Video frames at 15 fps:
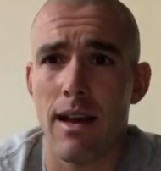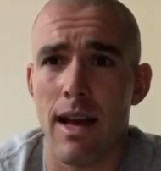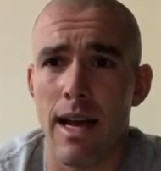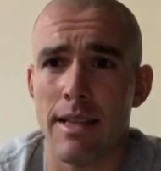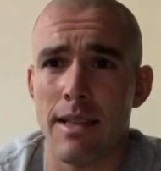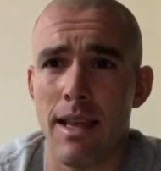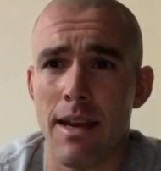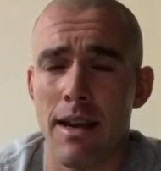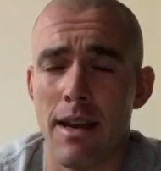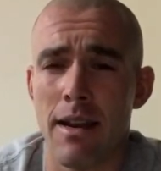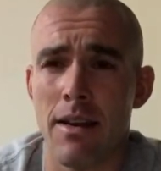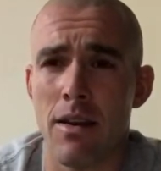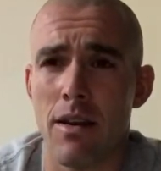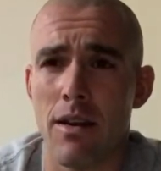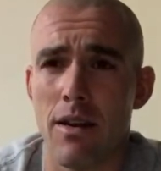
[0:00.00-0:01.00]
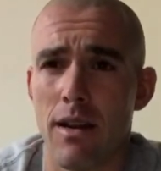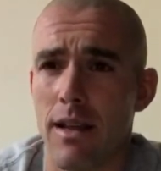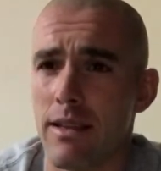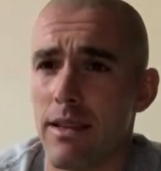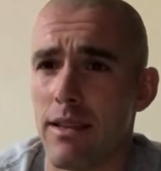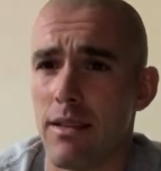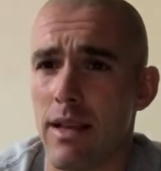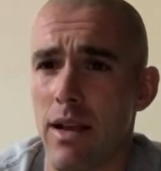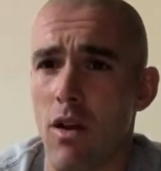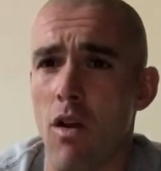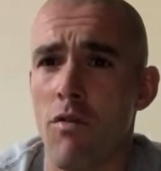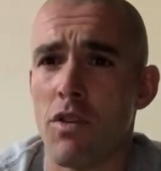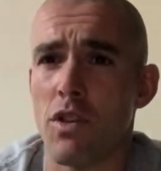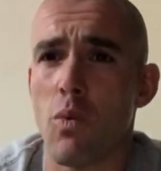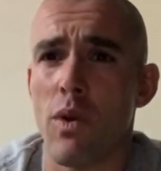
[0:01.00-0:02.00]
I did it in like
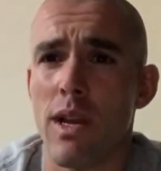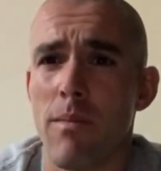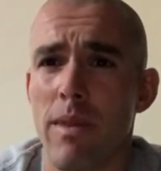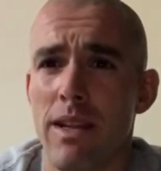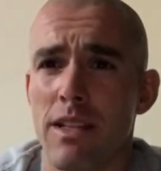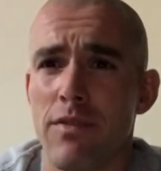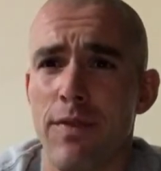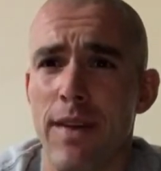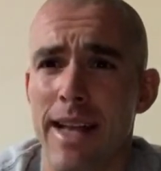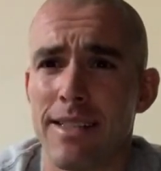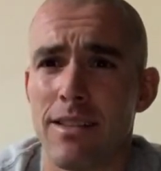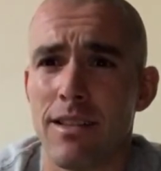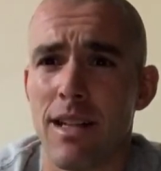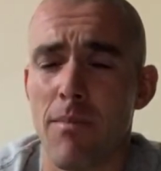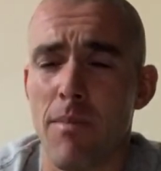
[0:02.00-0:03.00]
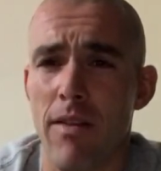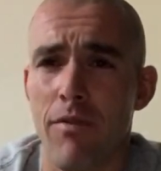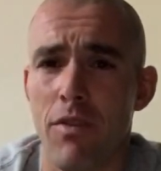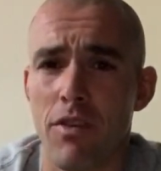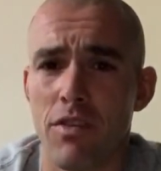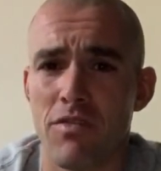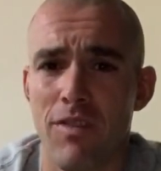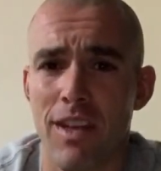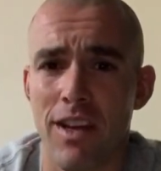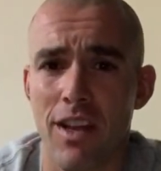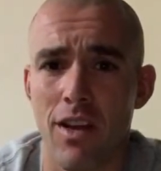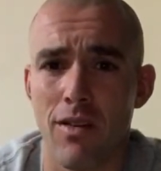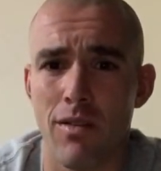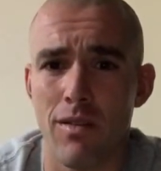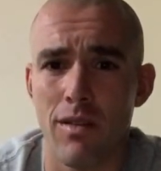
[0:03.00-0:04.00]
over 20 minutes faster than my first video.